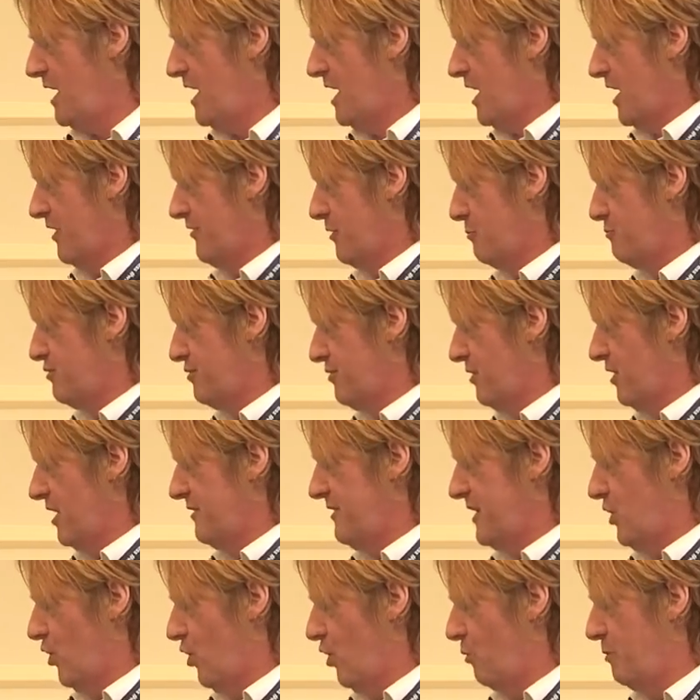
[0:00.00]
of a private
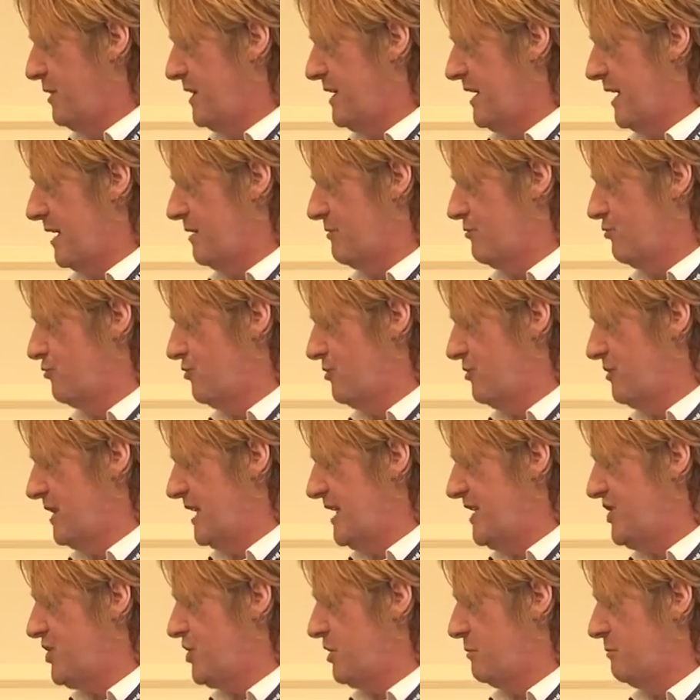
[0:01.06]
hobby and
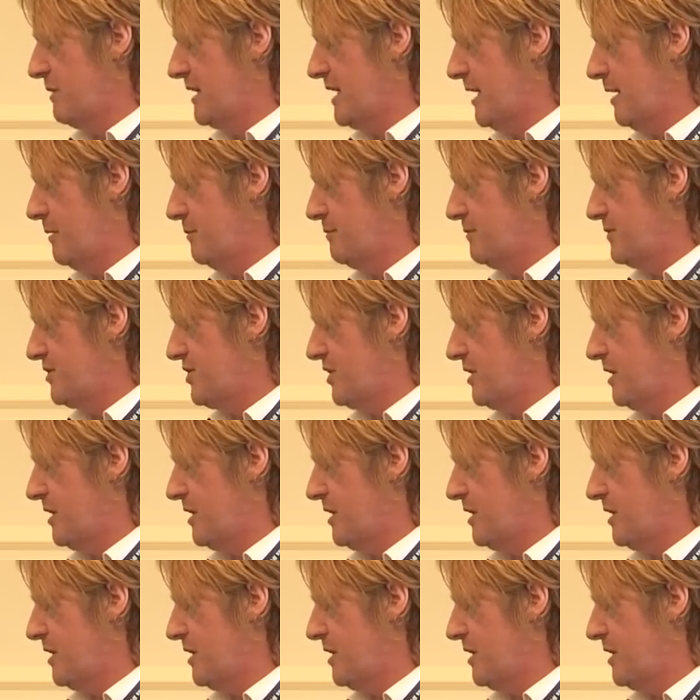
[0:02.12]
religion becomes